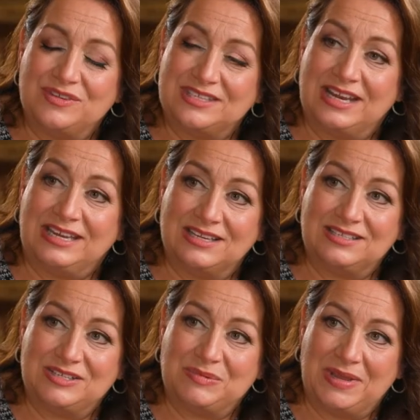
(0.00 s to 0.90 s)
for saying
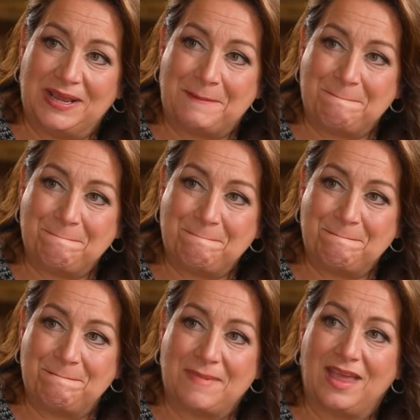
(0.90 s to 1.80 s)
yes to me. Yeah,
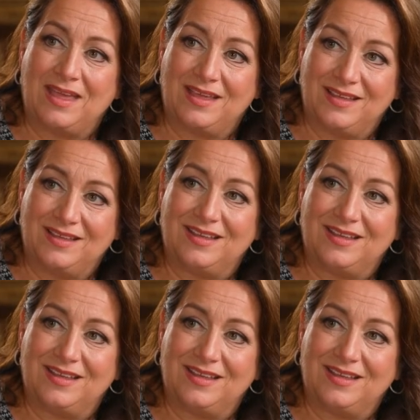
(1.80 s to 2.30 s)
my pleasure,